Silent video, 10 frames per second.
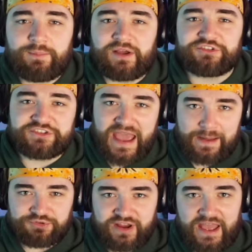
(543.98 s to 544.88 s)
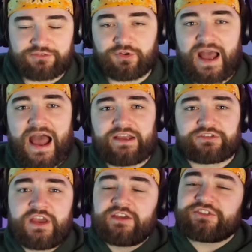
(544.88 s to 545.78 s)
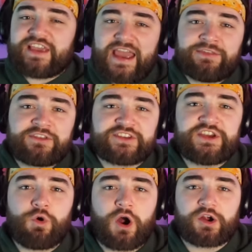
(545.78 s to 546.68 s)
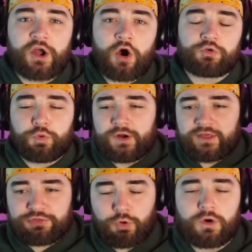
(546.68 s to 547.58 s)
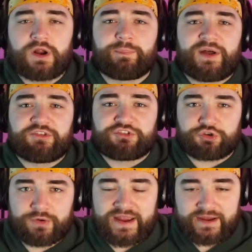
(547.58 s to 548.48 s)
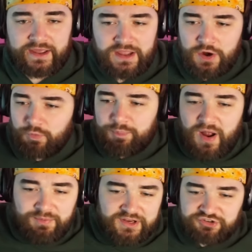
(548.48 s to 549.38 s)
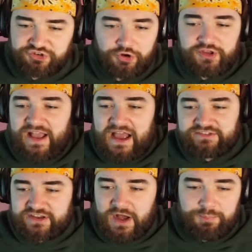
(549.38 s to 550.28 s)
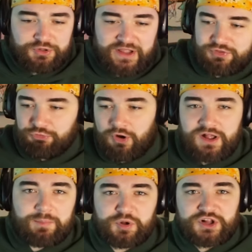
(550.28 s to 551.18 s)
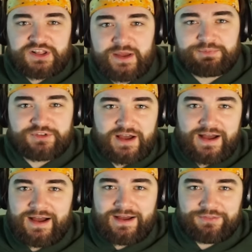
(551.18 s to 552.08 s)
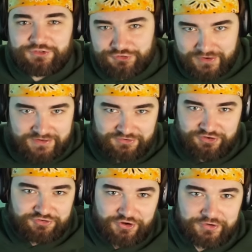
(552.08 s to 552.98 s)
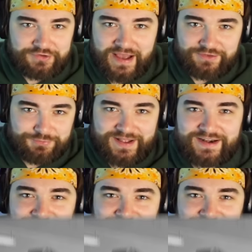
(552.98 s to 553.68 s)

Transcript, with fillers: on my Snapchat. So guys, scan this QR code. We're going to throw it up on the screen. We're probably going to show you guys a couple, like, throw a couple clips on the screen just to show you guys what kind